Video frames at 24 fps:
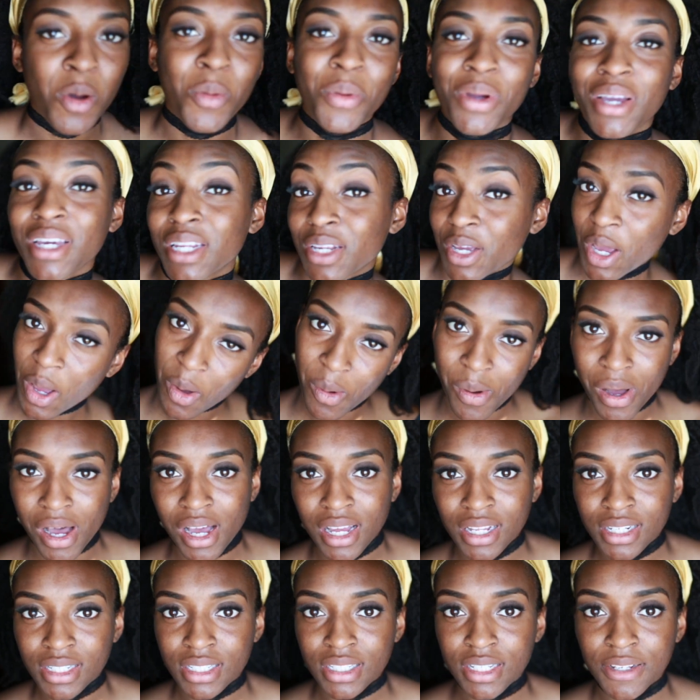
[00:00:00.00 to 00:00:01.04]
we're gonna go
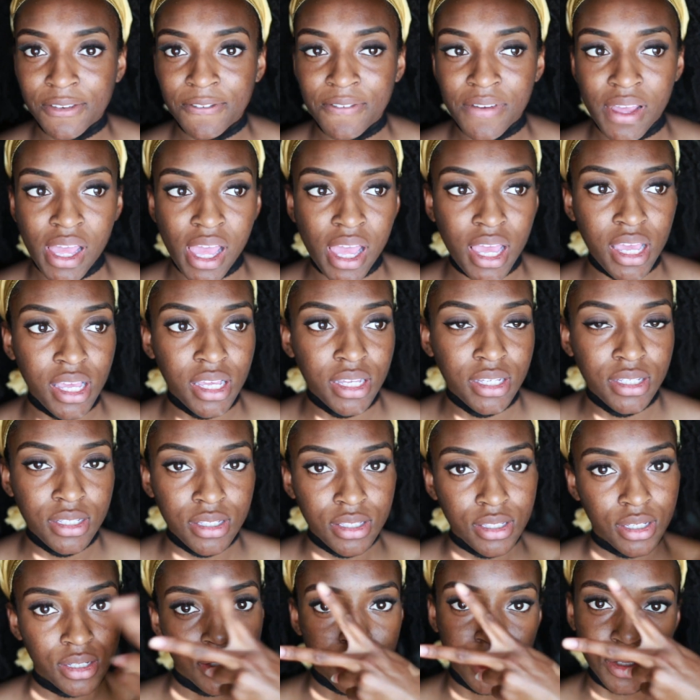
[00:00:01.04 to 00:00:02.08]
on to
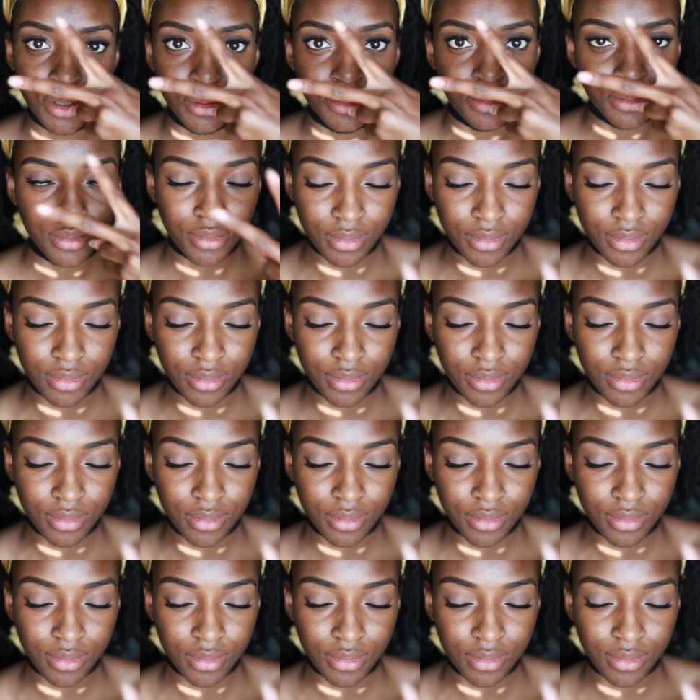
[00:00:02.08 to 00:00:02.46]
phase 2.